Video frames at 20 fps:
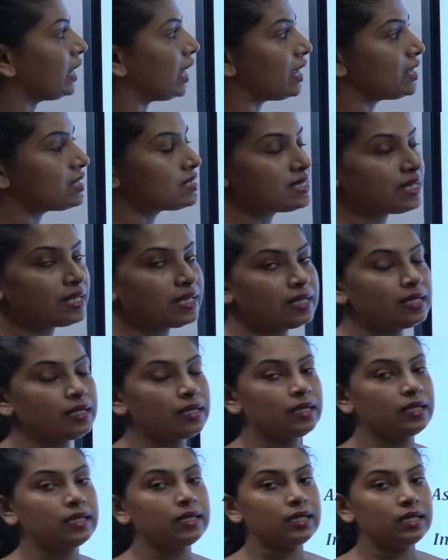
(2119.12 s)
I said
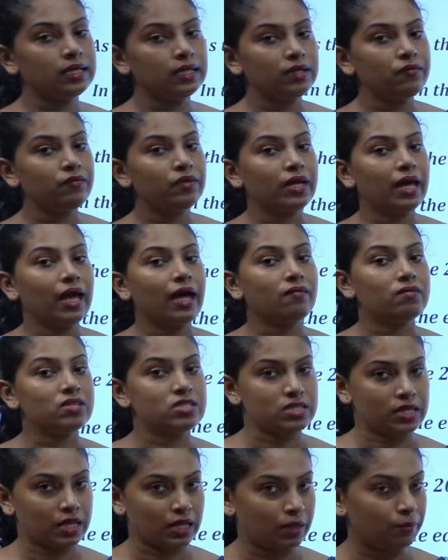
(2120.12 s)
earlier we have a
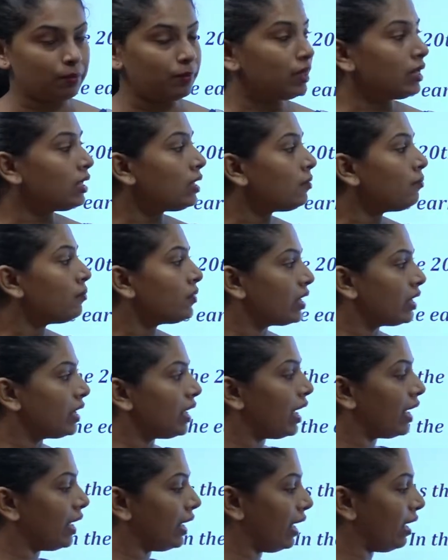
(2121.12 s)
table. Here
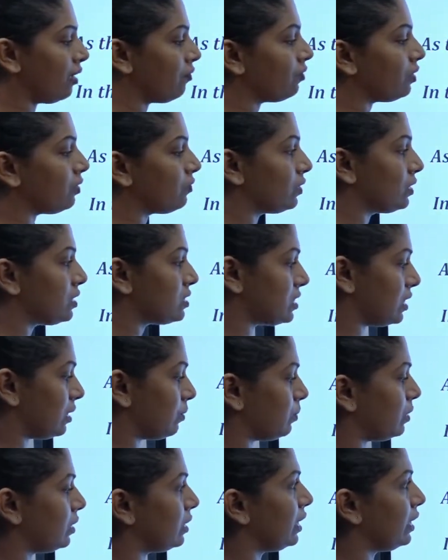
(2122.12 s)
I have given the
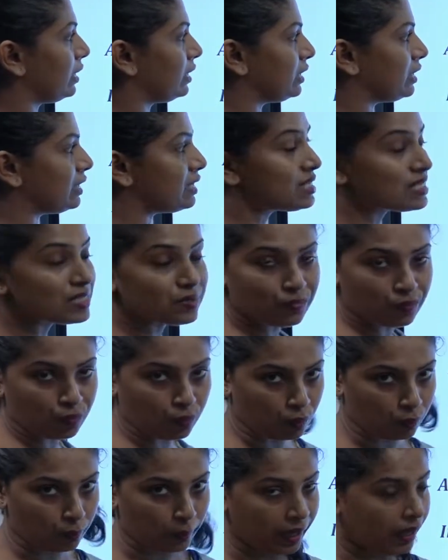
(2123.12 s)
table in this
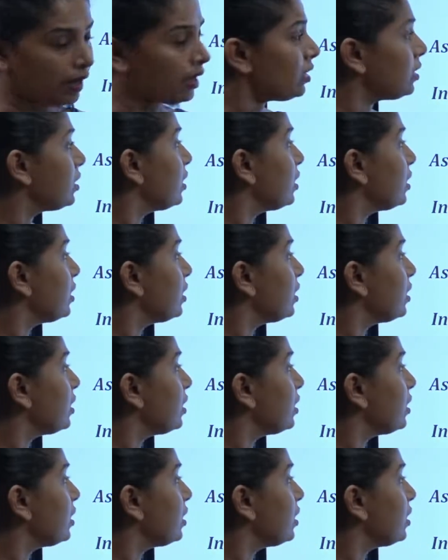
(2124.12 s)
format.